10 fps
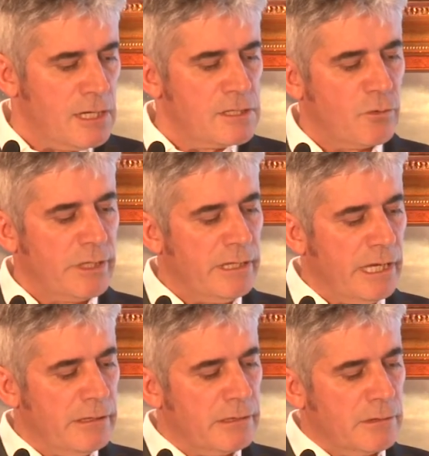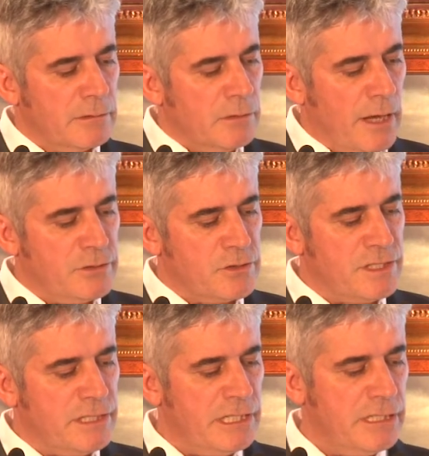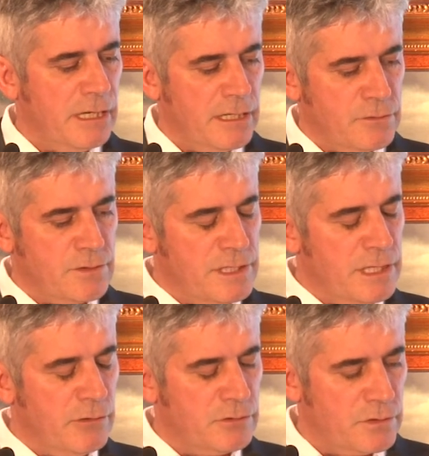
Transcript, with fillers: So in, in, as, you seen here, as you see here,